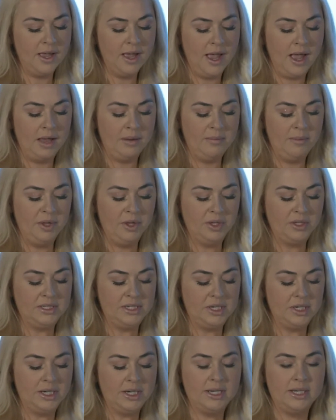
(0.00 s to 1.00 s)
had
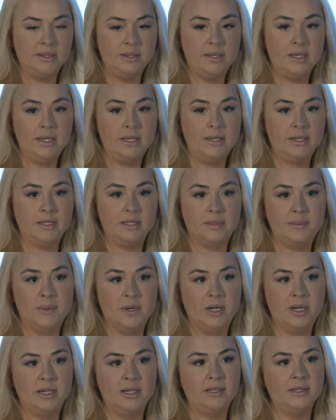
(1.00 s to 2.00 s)
military
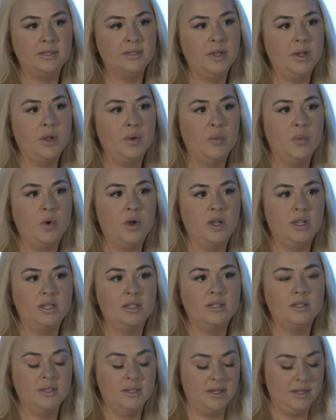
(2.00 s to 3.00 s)
experience, and
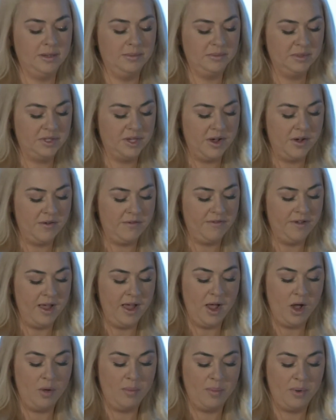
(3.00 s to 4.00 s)
was himself a
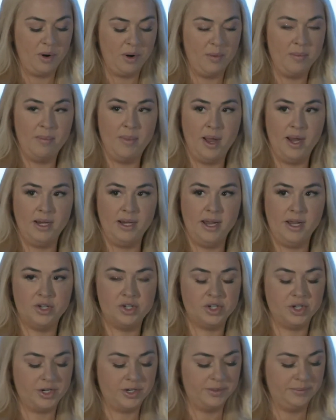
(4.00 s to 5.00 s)
helper by
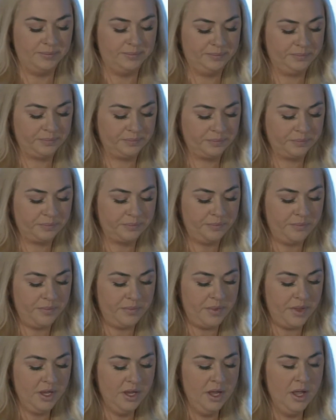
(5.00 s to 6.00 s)
nature.
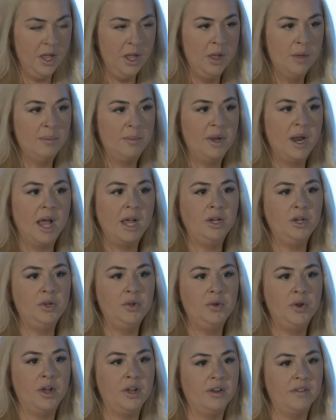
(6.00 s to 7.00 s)
But I
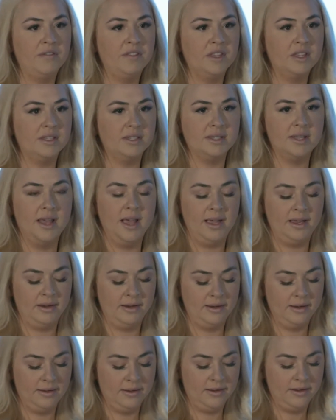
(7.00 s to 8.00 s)
knew none of this
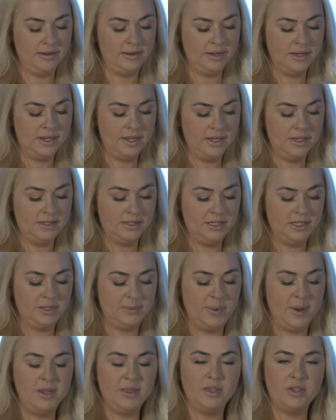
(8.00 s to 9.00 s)
then.
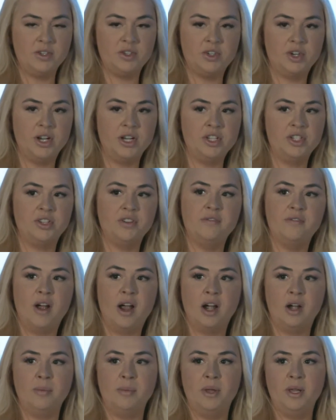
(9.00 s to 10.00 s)
Despite the strange
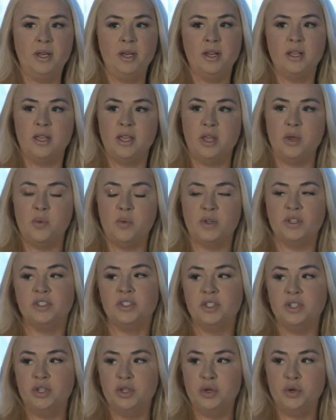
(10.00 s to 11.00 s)
environment, he was
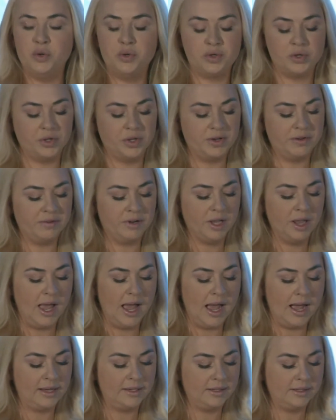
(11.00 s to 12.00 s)
unusually
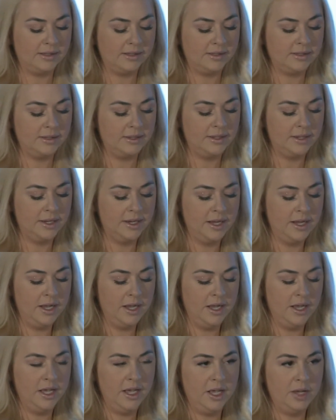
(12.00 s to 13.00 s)
relaxed.
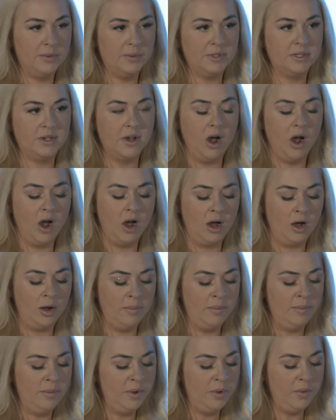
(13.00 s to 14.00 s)
He was
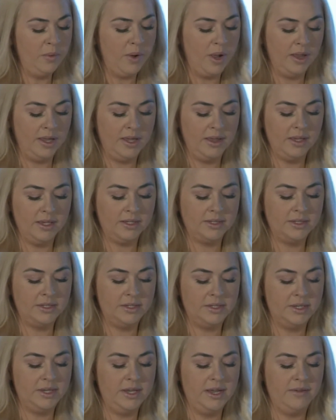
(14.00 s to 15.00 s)
calm while he
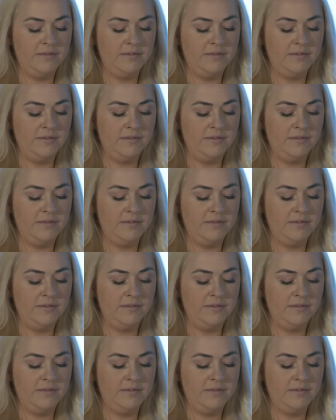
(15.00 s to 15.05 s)
listened to the